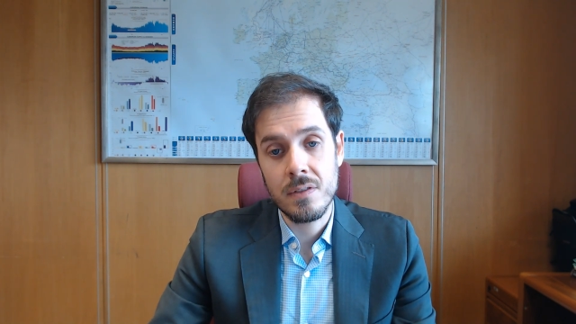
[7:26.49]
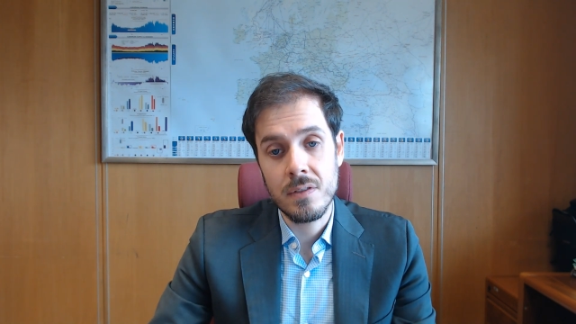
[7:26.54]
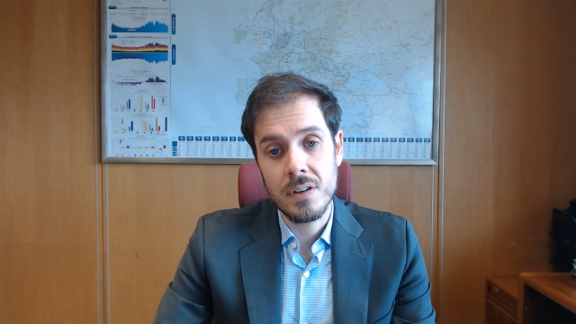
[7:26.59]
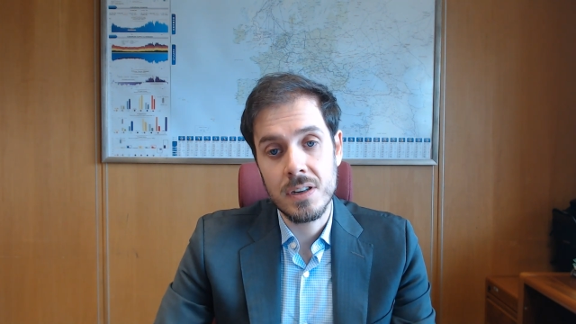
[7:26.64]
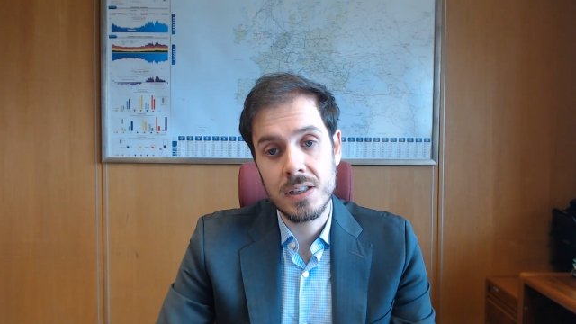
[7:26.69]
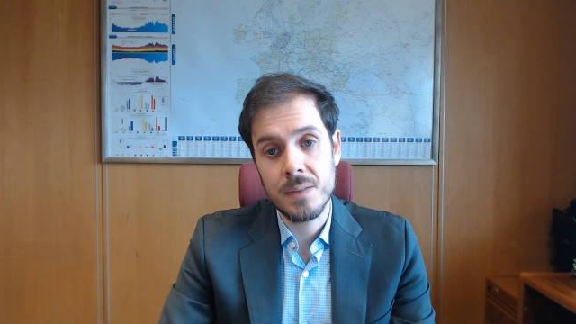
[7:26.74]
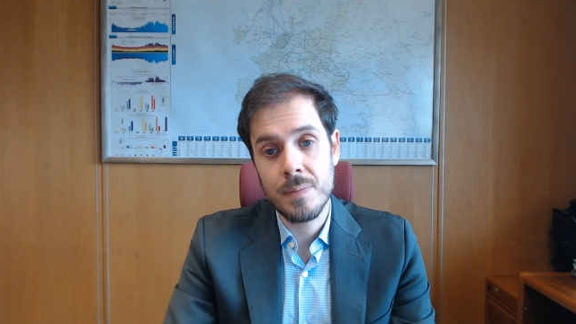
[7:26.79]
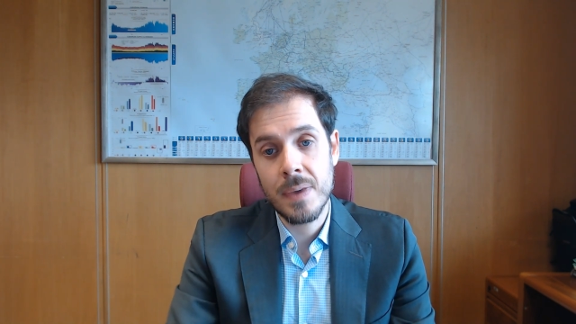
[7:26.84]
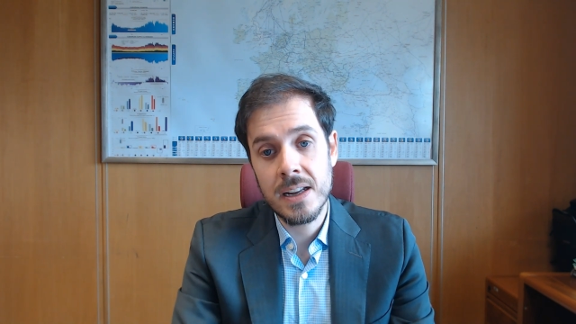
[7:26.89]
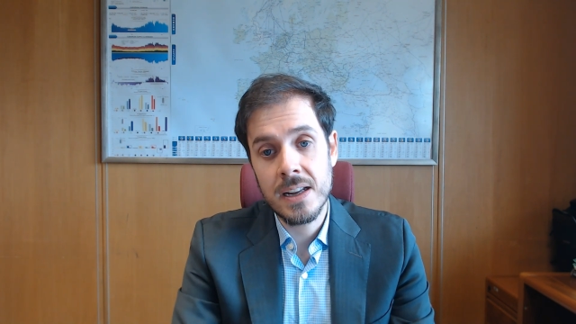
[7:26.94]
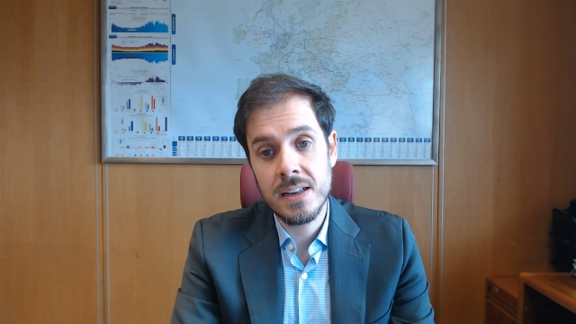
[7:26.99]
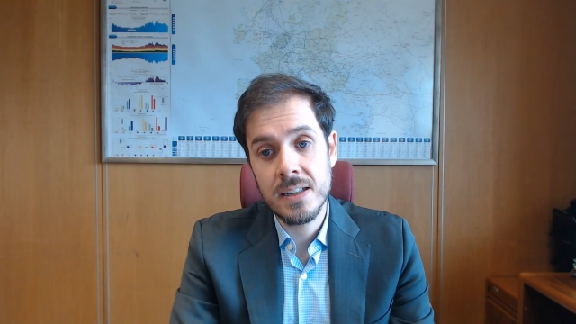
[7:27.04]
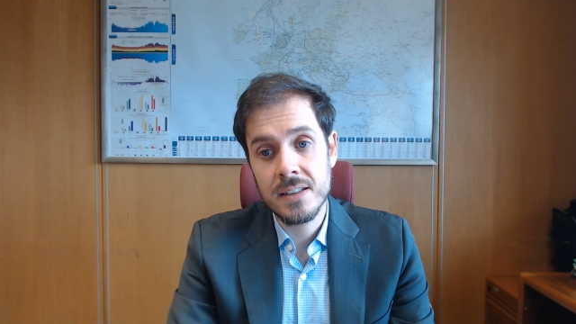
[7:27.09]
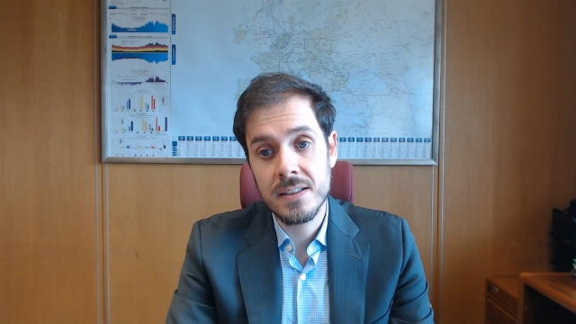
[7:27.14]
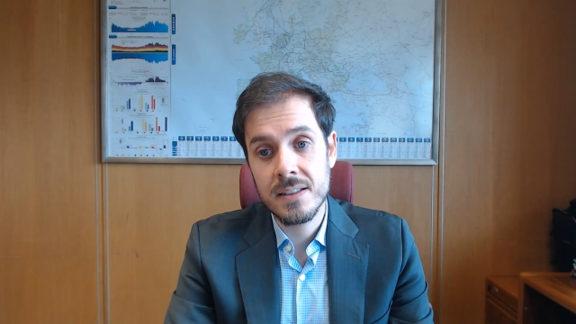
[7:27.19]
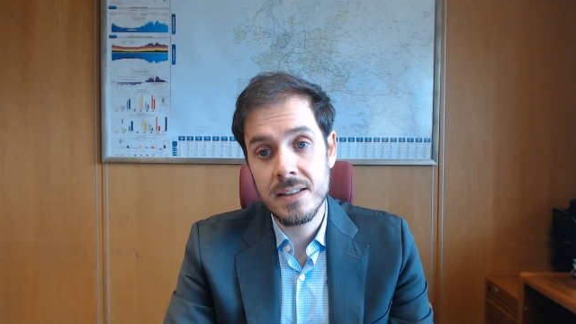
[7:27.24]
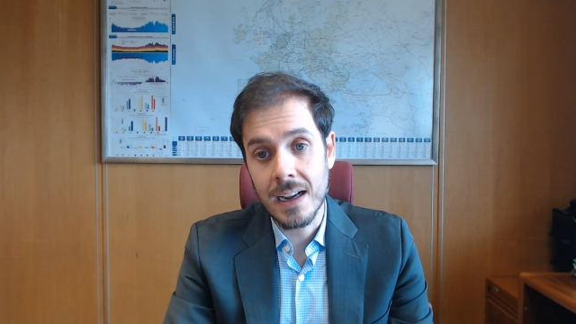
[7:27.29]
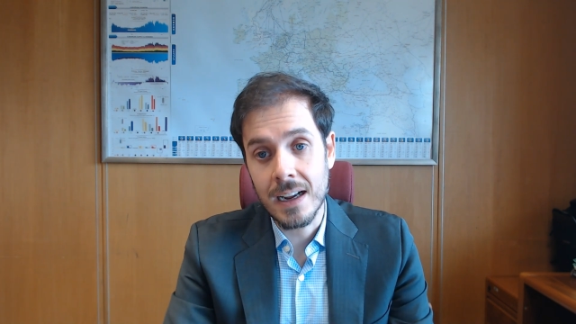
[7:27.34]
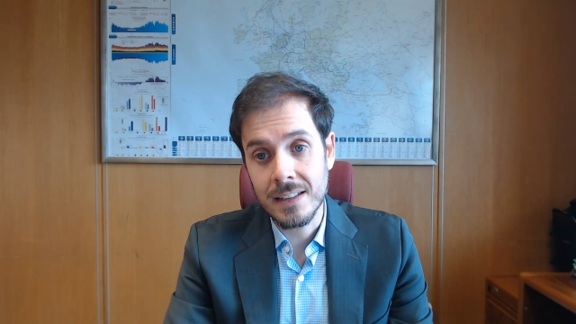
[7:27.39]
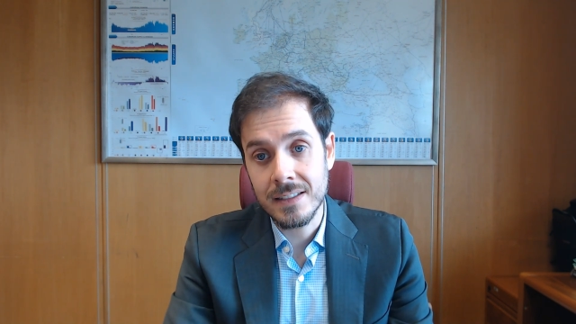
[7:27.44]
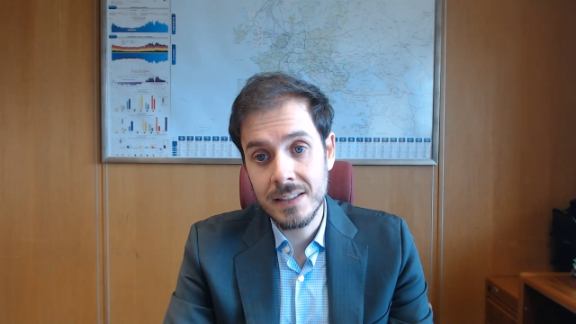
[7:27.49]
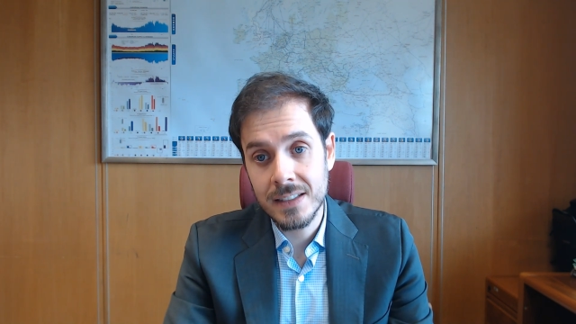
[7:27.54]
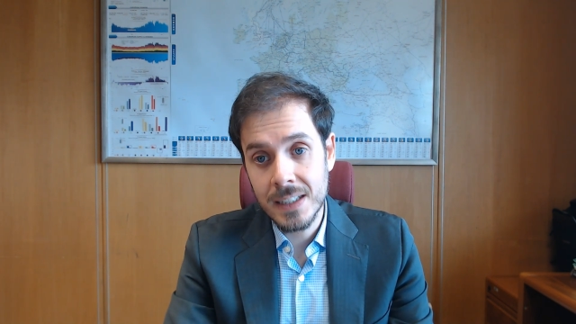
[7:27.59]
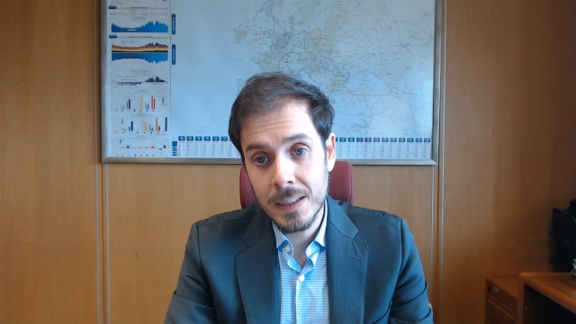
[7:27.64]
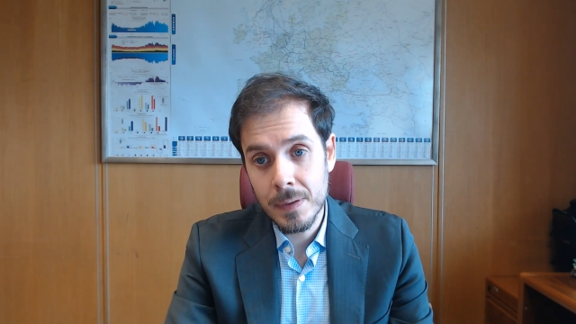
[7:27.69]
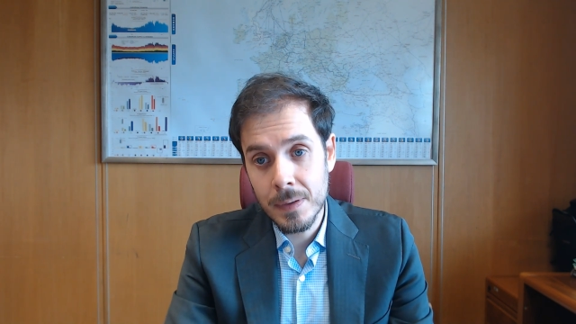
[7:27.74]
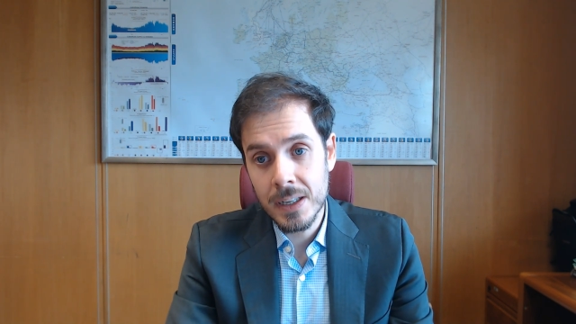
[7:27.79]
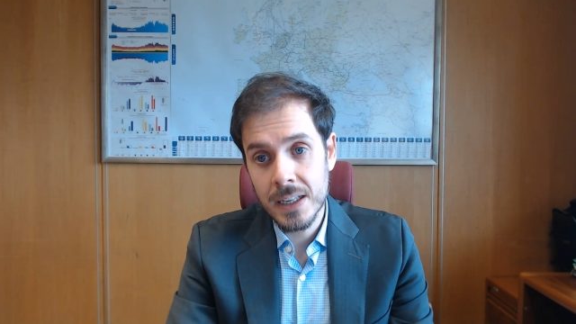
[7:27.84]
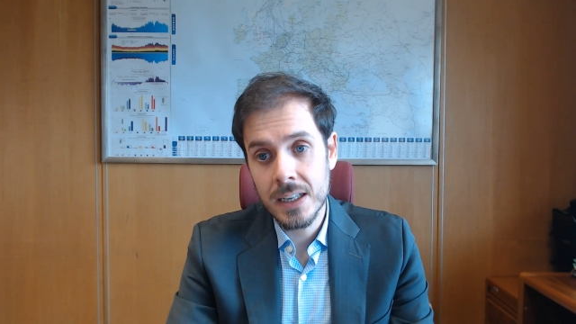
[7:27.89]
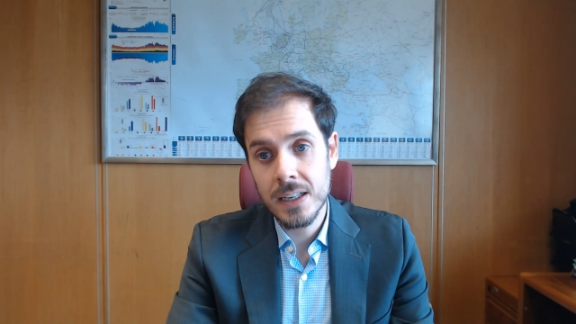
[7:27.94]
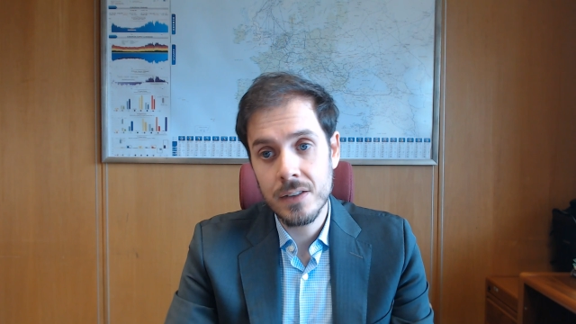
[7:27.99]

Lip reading: Spain is actively